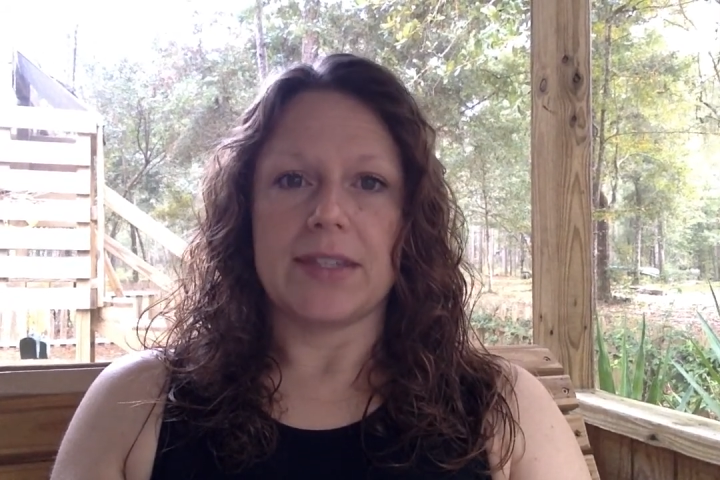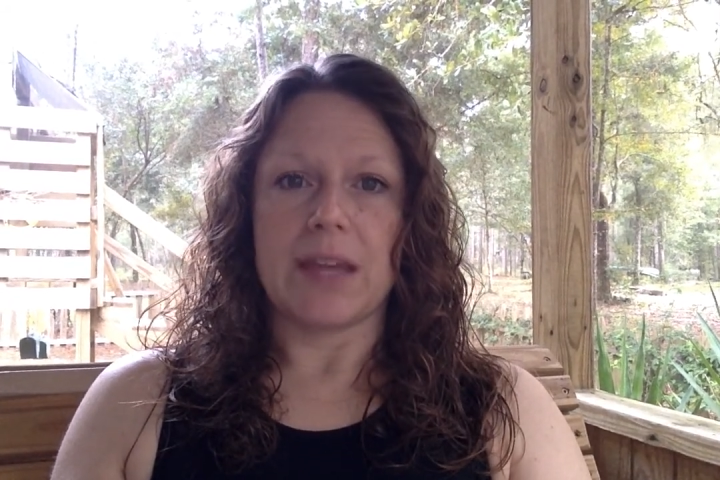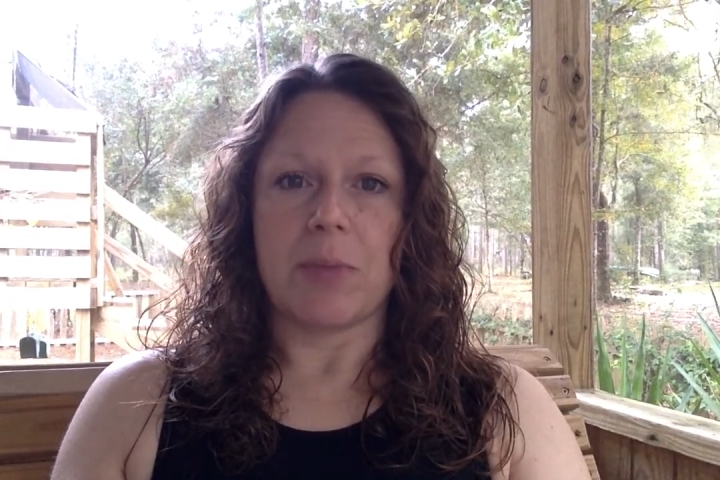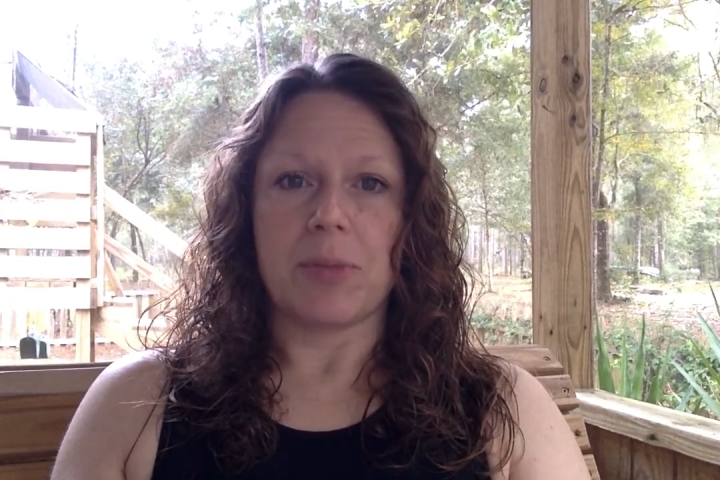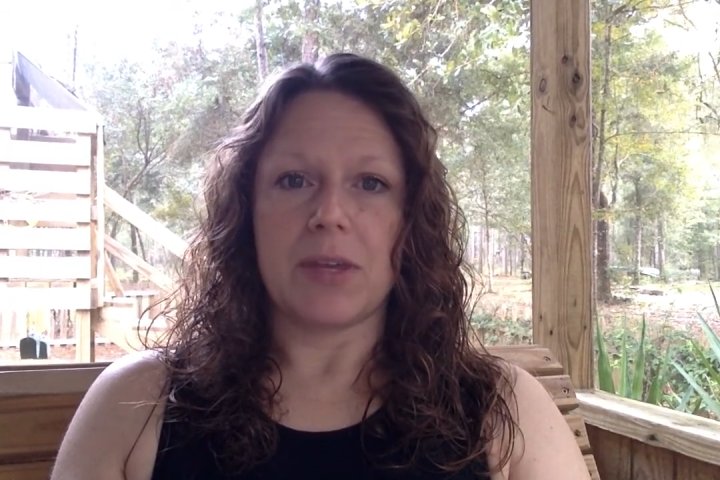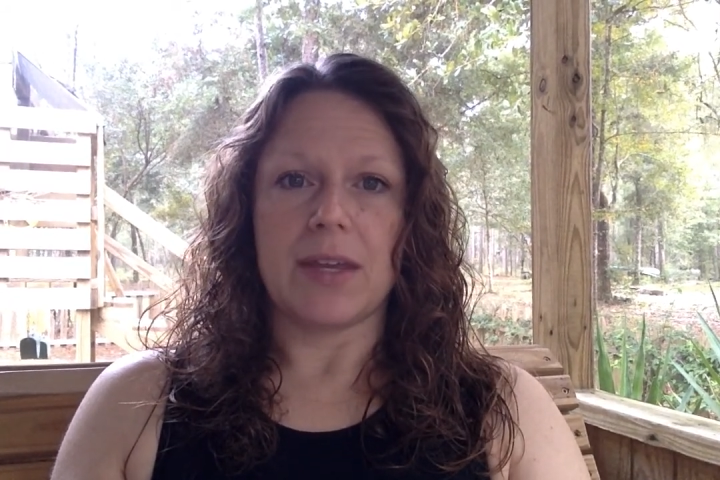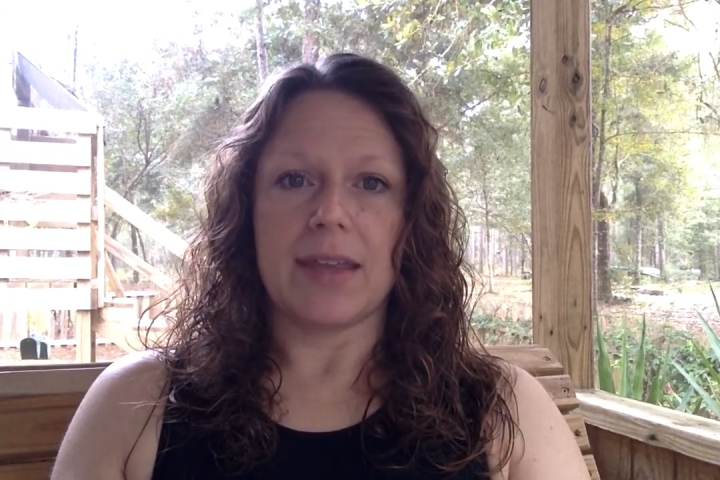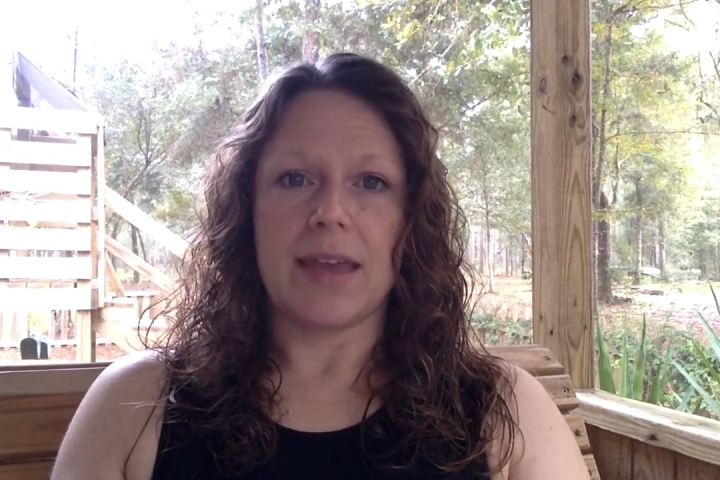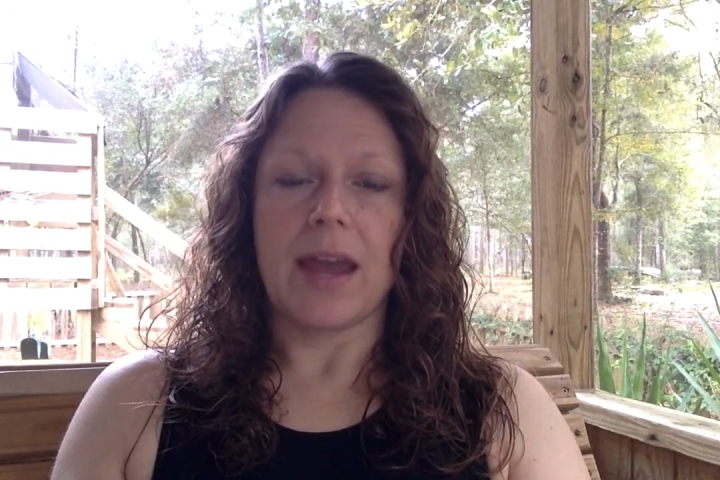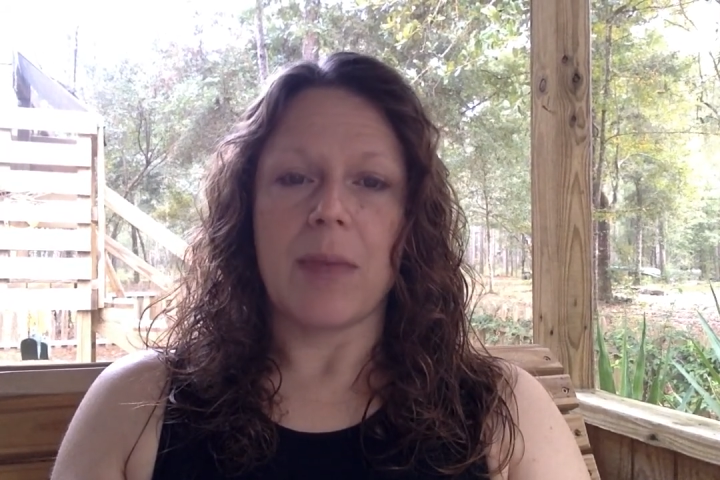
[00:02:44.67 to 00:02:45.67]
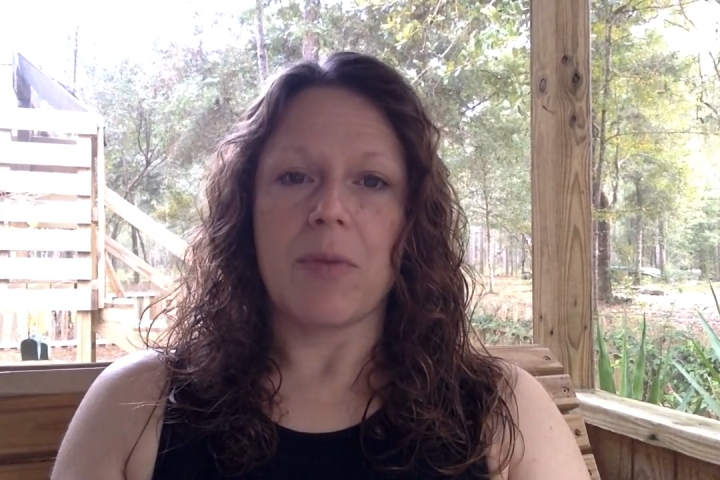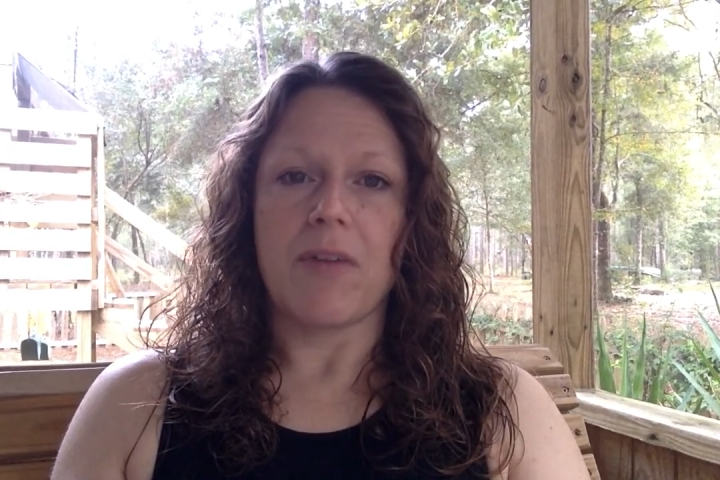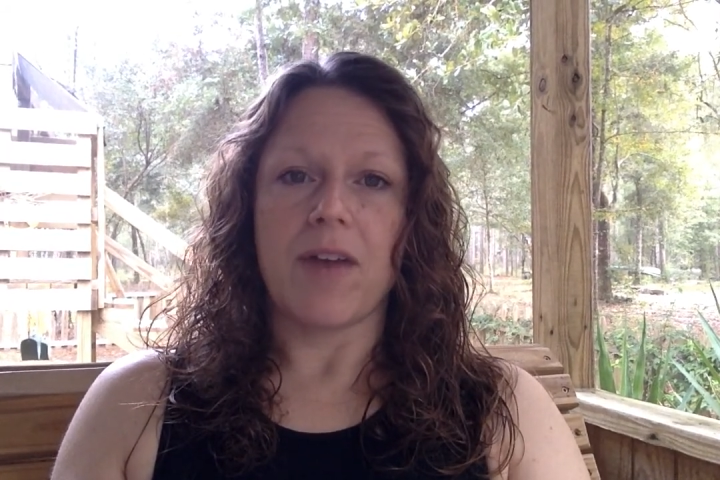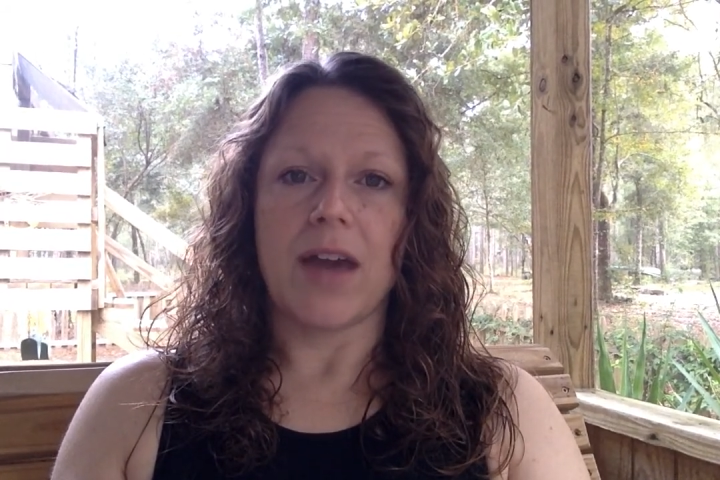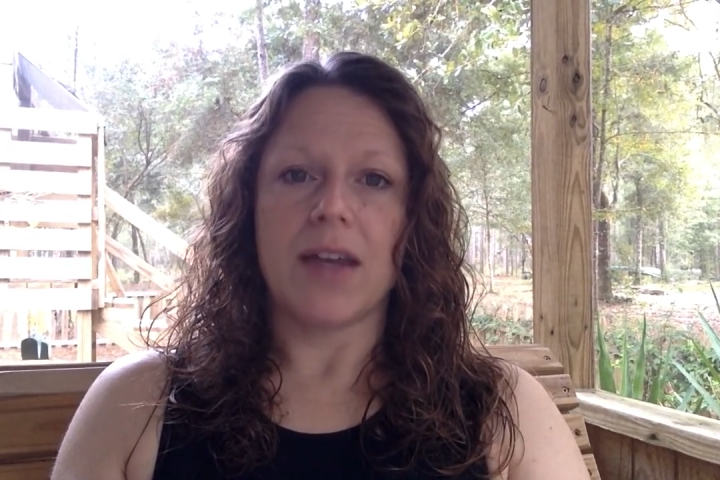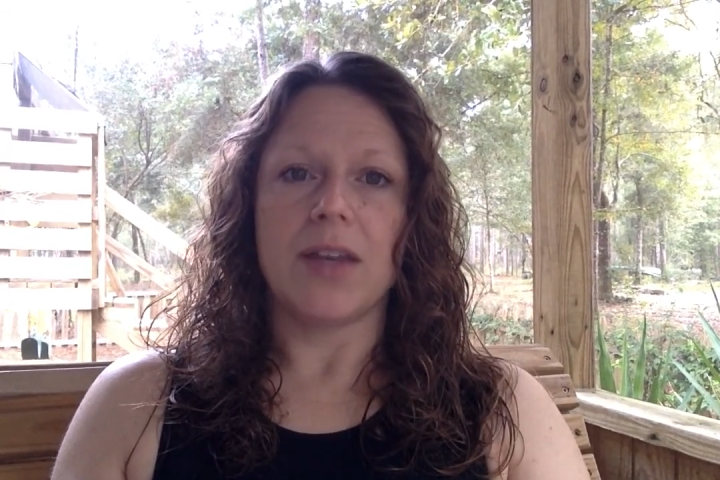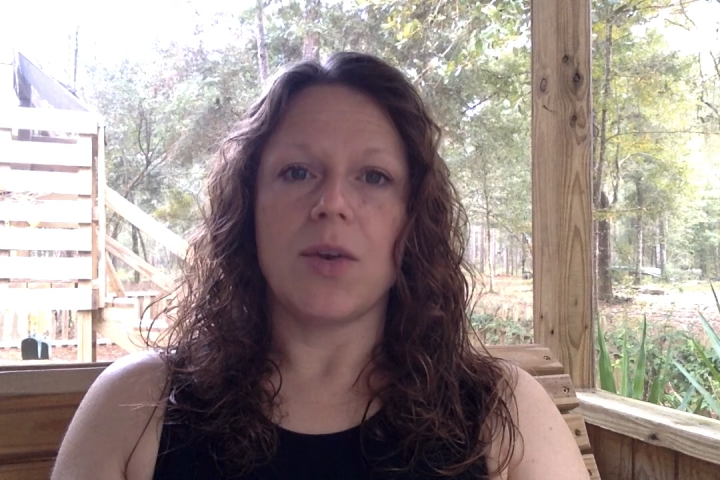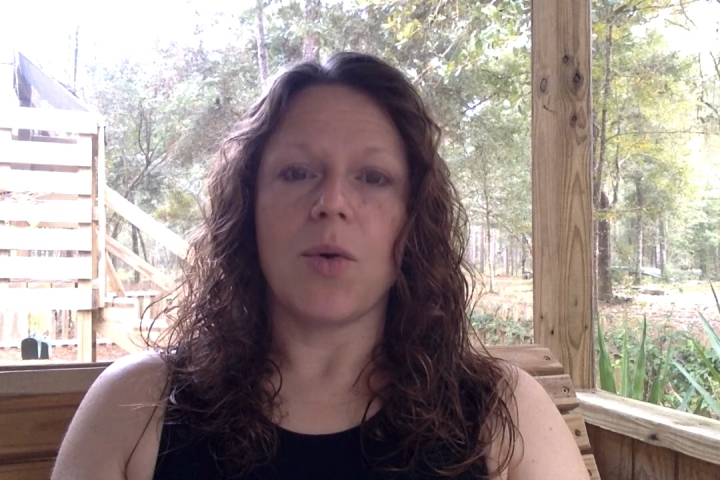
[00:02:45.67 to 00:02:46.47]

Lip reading: template that I provided,